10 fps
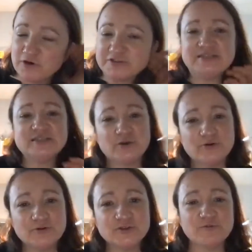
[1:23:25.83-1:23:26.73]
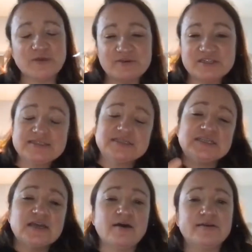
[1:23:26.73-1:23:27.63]
oh, she's old, or maybe she's
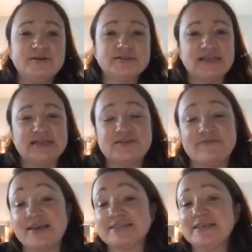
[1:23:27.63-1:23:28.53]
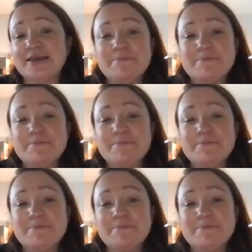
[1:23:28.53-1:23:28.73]
she can't use the interface.